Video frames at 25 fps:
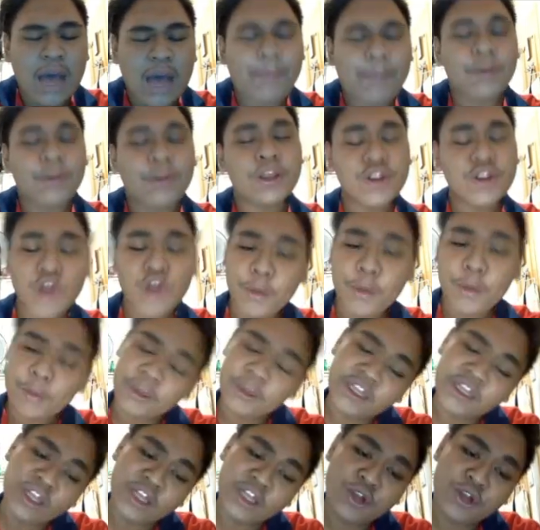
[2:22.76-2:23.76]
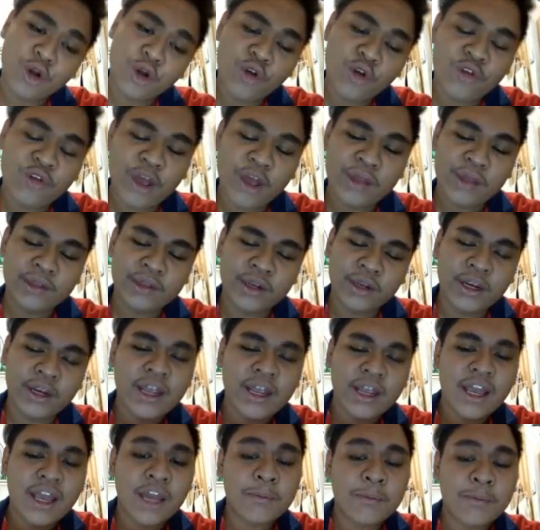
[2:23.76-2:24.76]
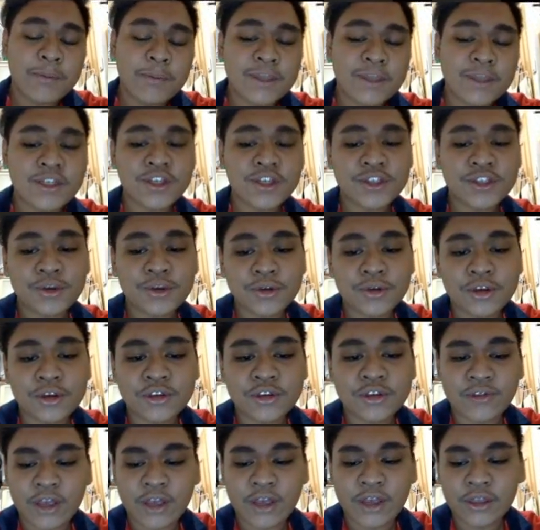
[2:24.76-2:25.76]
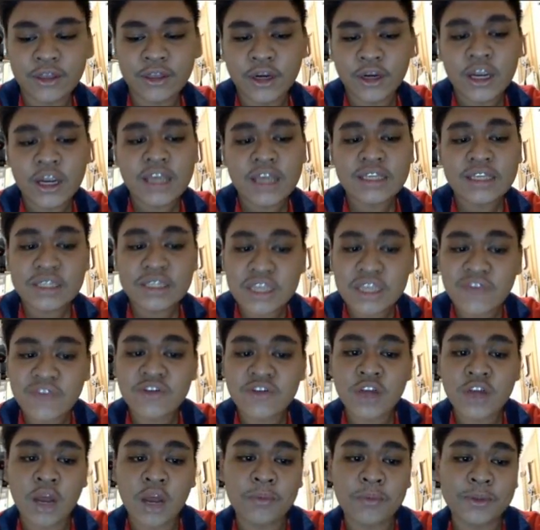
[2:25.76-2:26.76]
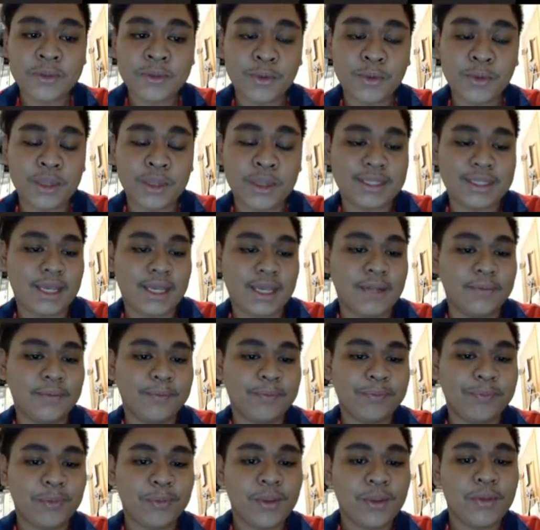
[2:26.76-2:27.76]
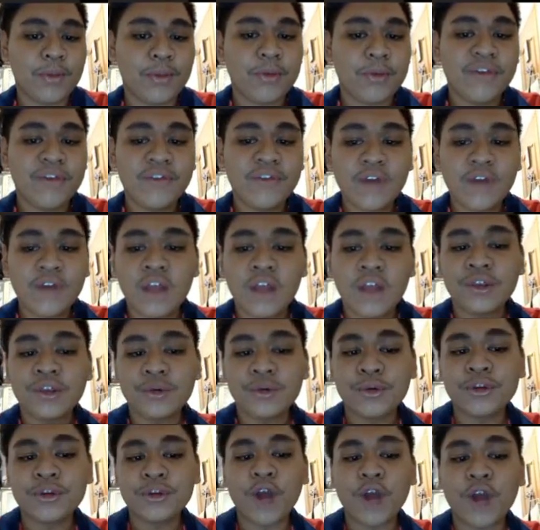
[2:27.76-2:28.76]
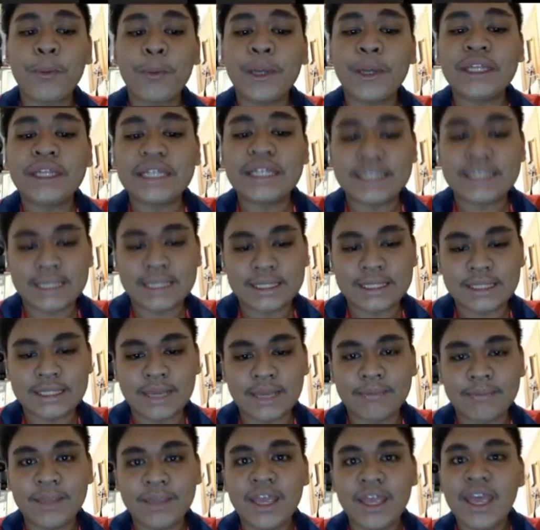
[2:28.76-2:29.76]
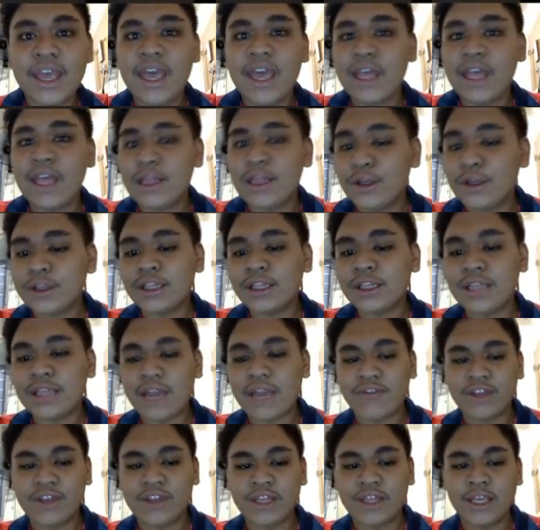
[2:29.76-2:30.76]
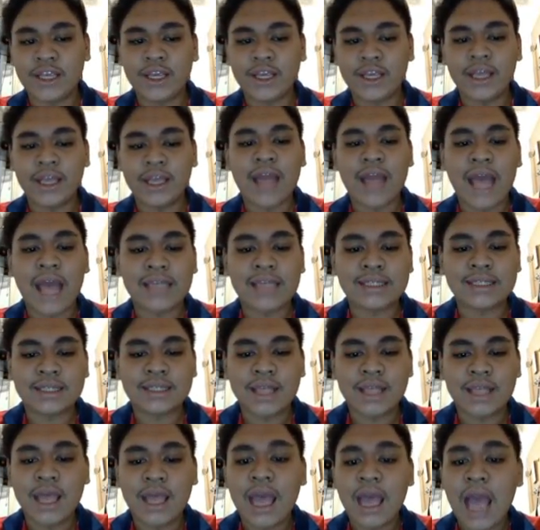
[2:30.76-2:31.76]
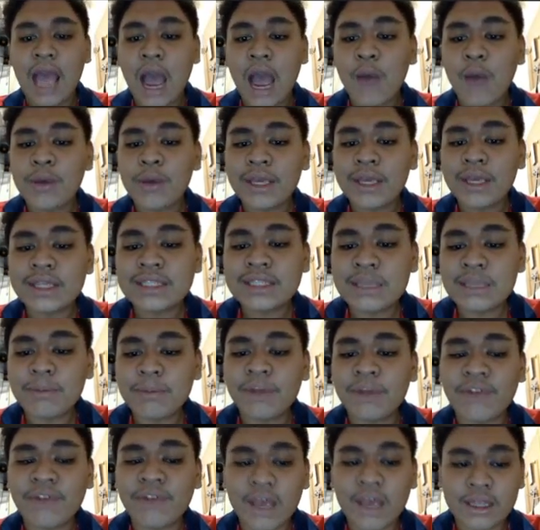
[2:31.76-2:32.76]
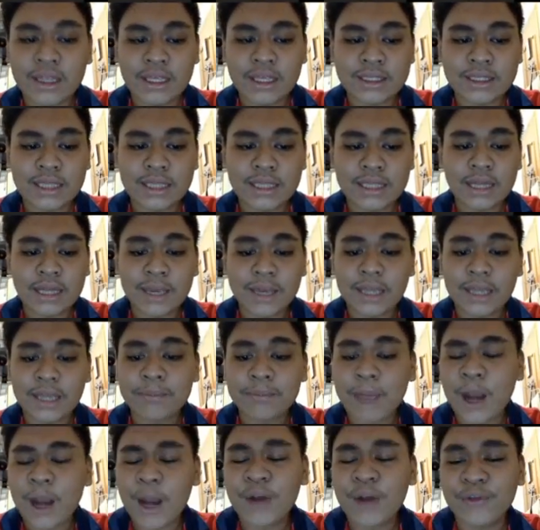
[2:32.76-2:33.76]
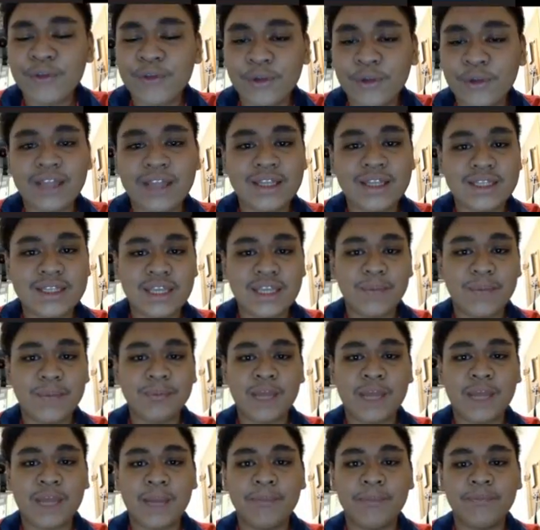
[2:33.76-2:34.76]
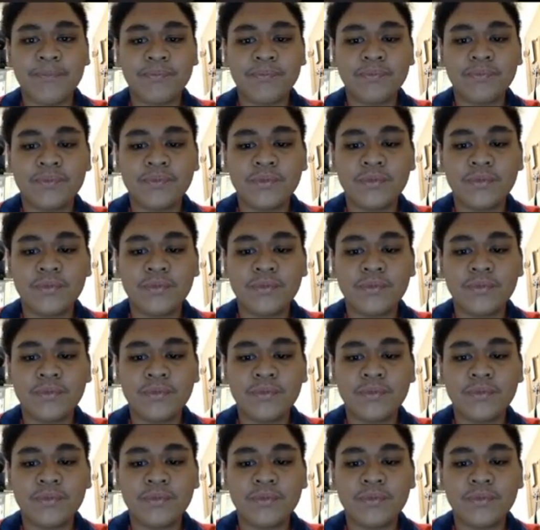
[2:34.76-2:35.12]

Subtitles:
Apple Incorporated co-founder and Pixar Studios founder Steve Jobs once said, "We've gone through the operating system and looked at everything and asked how we could simplify this and make it powerful at the same time."